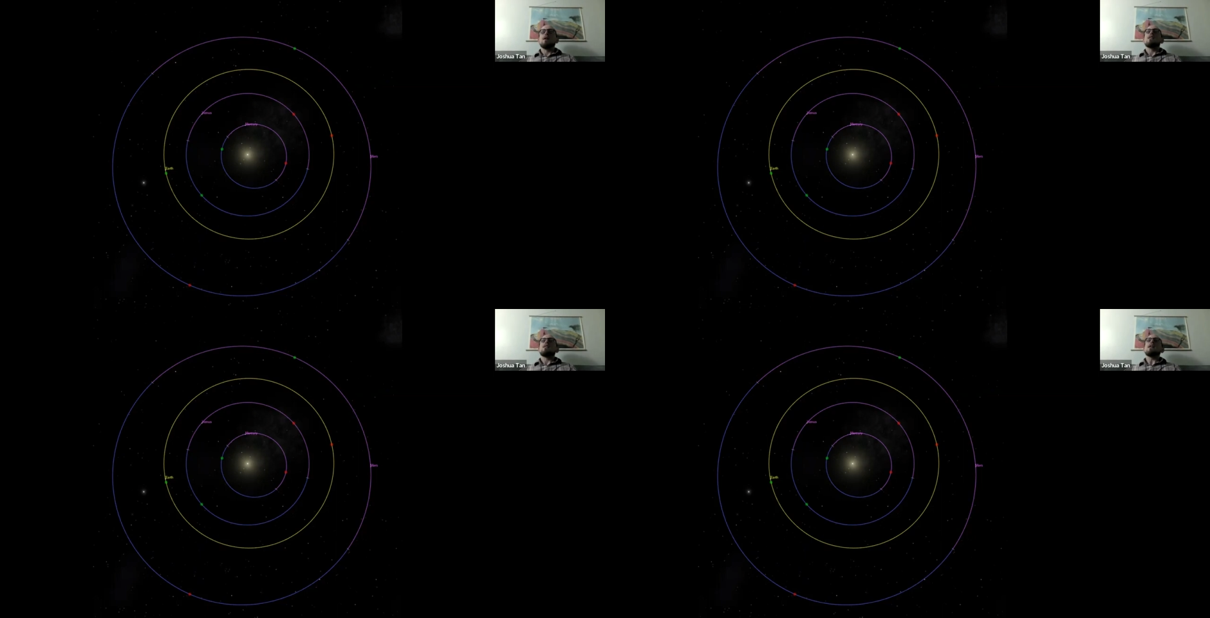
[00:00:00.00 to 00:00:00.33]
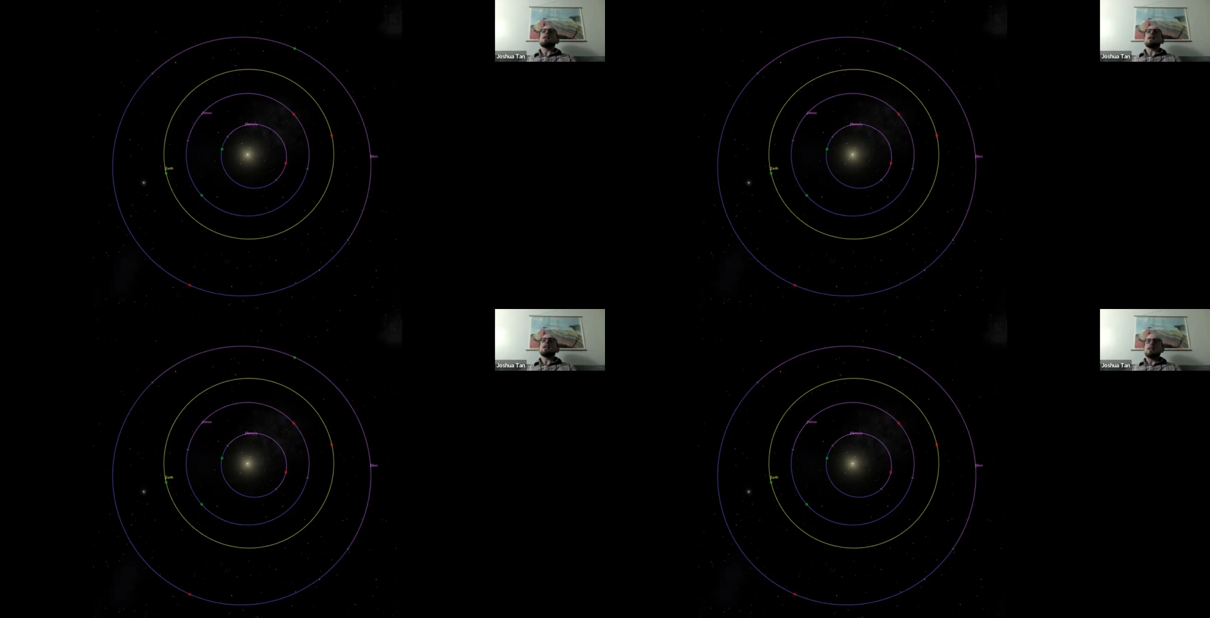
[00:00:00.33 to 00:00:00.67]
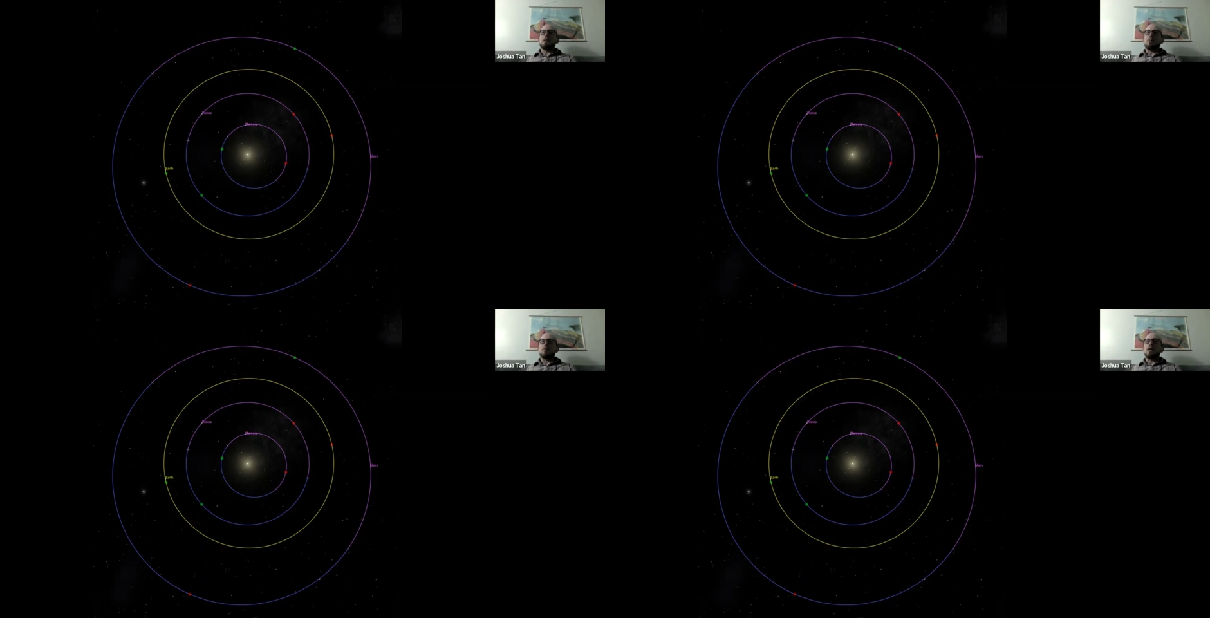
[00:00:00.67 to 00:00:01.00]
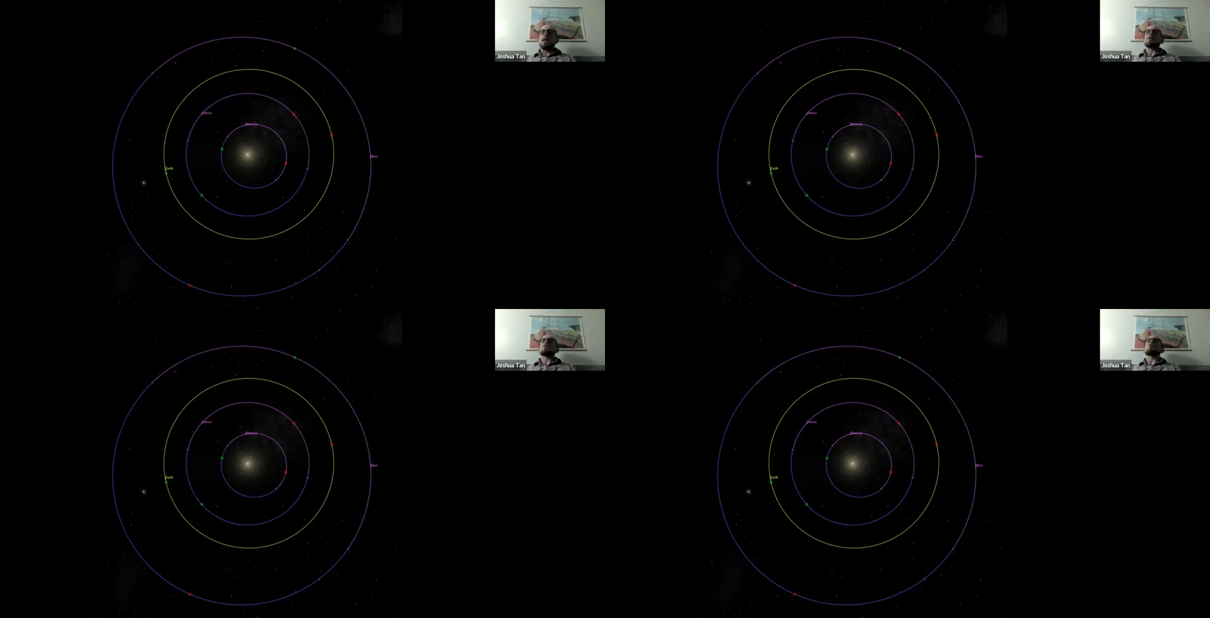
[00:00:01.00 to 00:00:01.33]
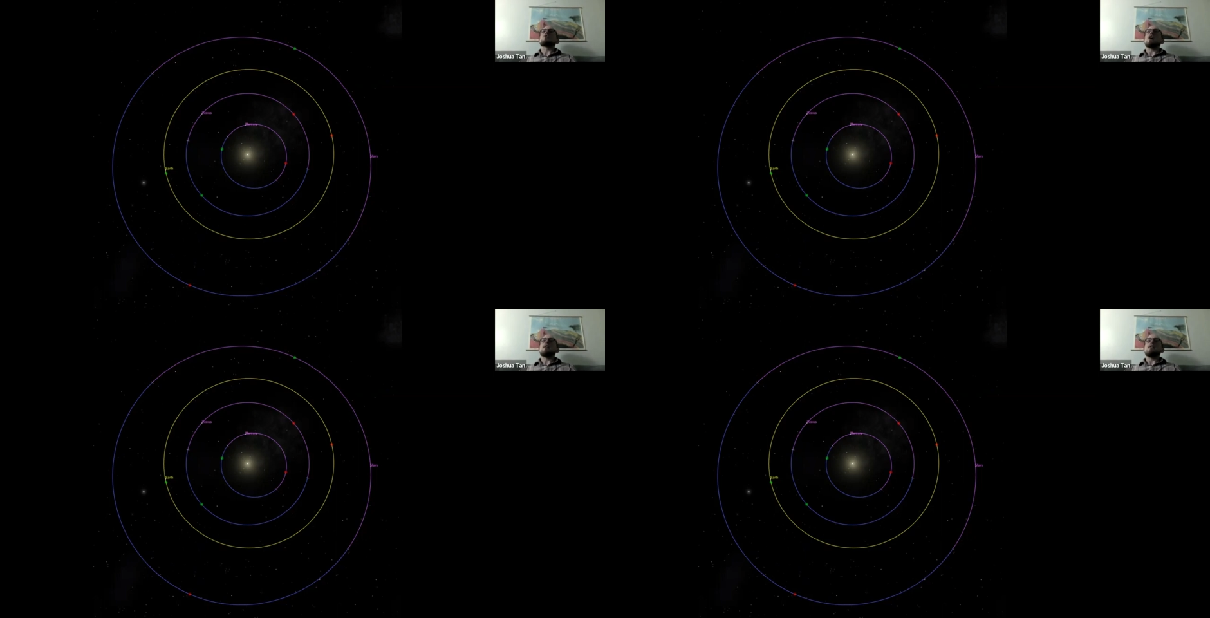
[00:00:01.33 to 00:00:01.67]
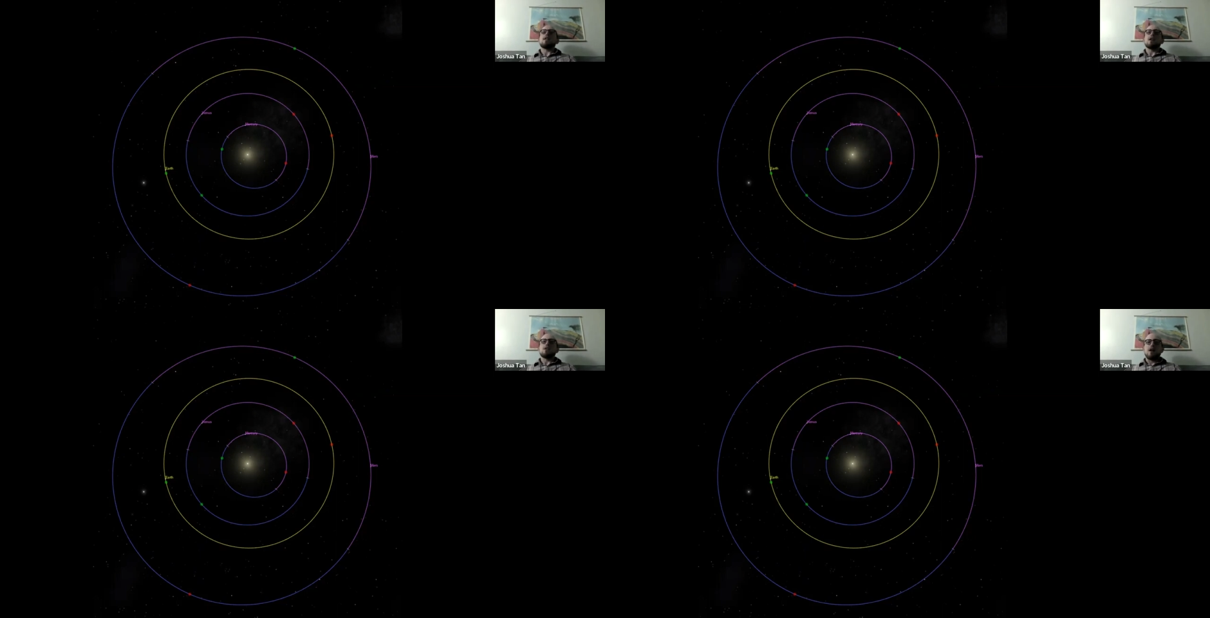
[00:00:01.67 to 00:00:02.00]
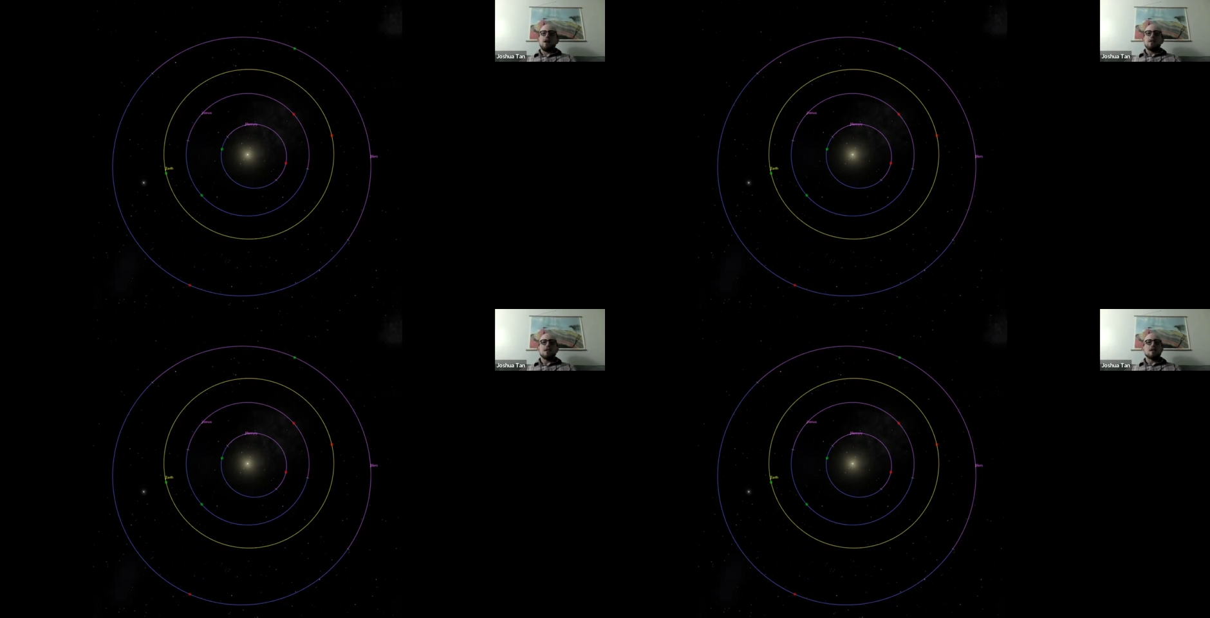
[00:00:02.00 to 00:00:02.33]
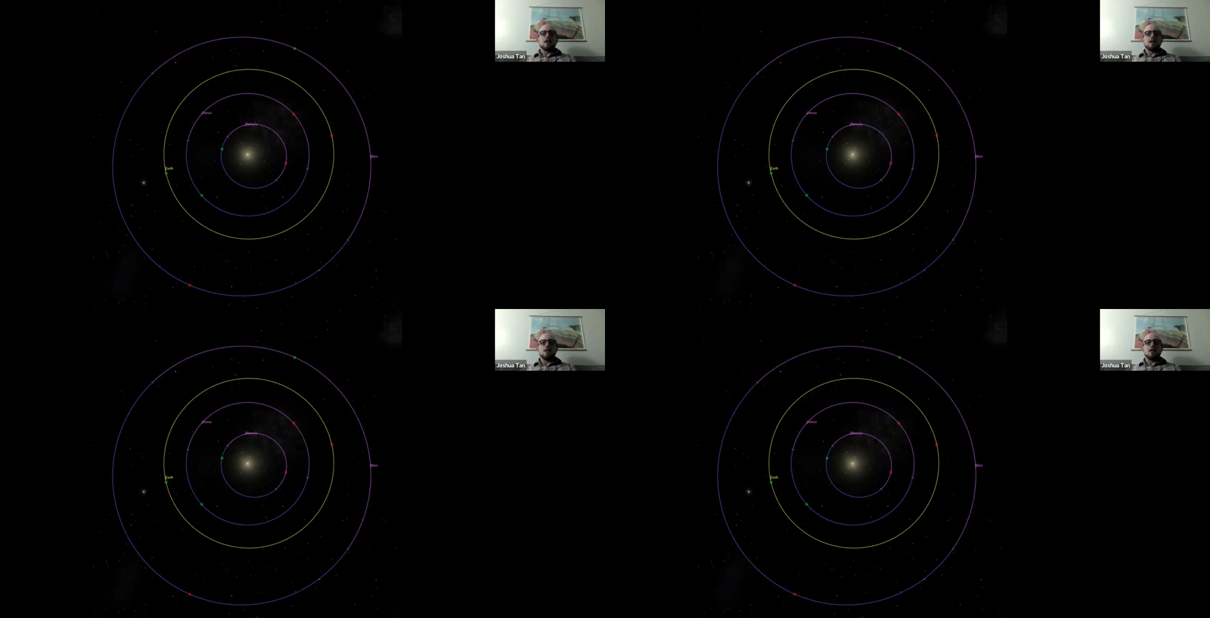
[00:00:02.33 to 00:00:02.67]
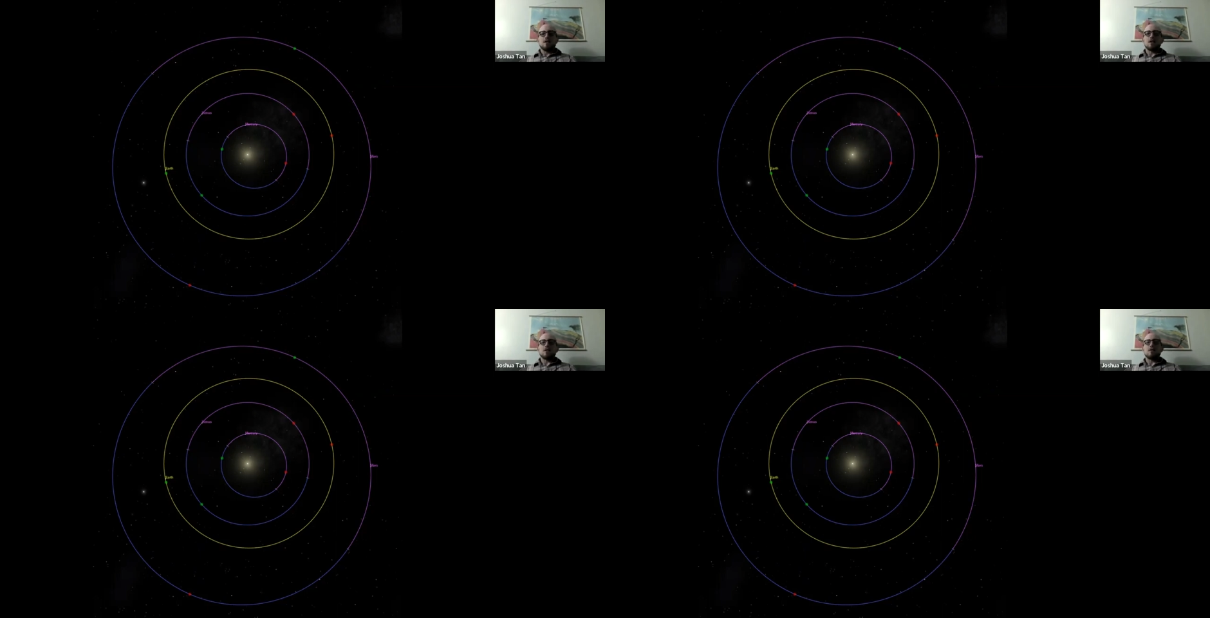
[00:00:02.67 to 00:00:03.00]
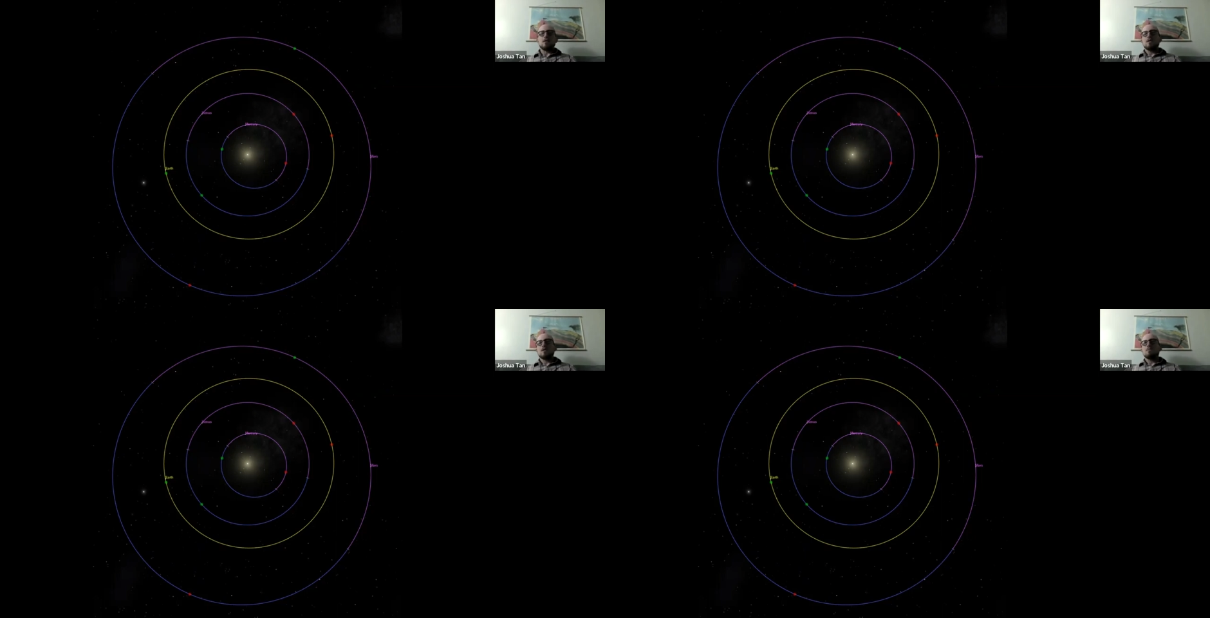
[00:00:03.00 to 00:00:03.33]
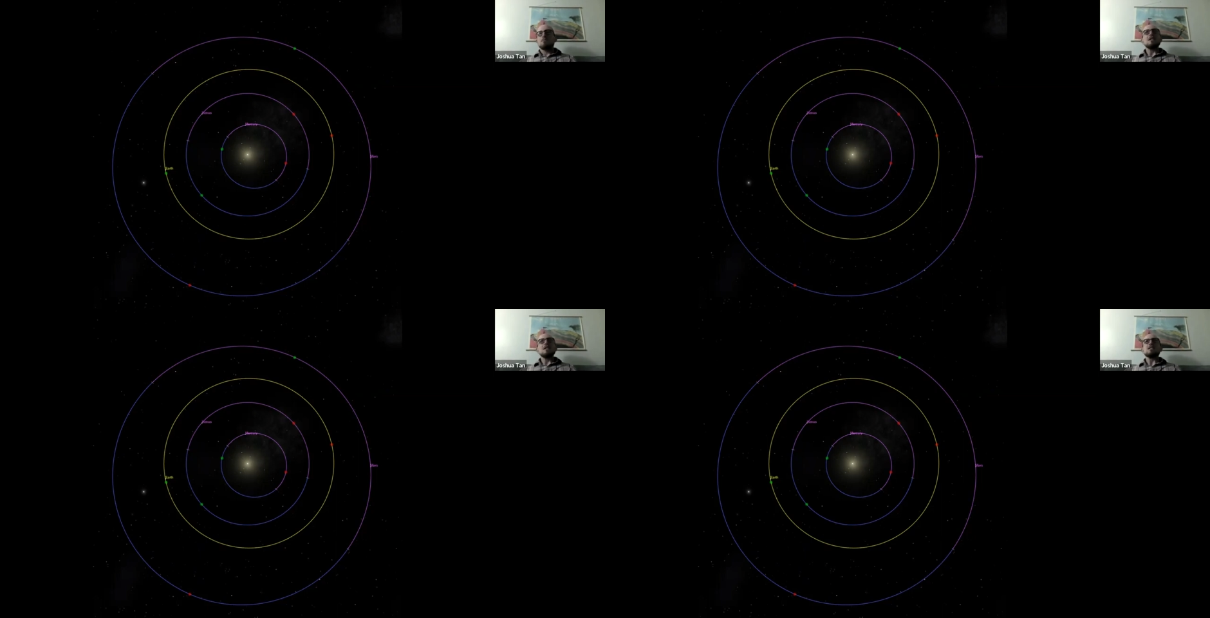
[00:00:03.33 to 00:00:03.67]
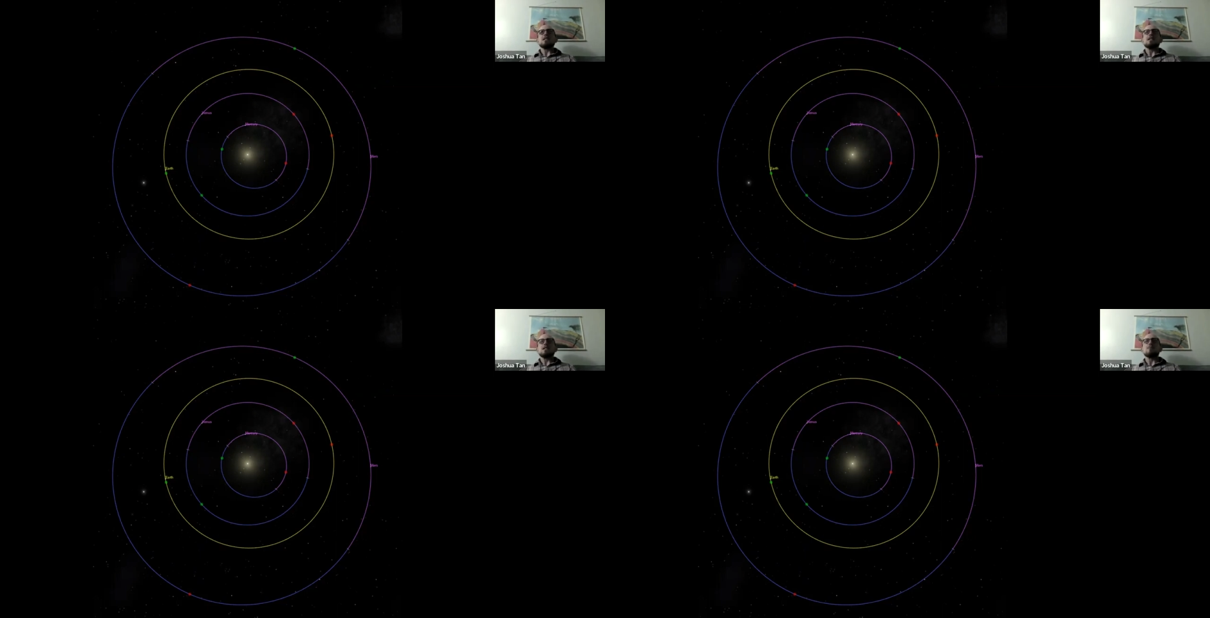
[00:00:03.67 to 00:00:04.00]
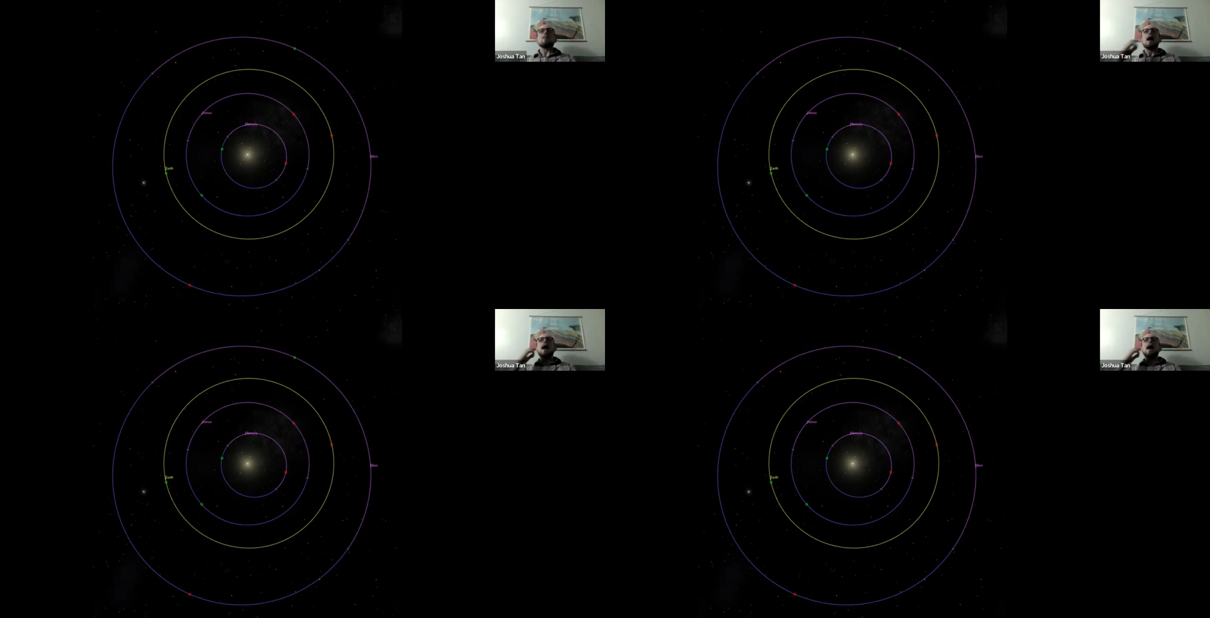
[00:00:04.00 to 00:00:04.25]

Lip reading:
(no speaker visible)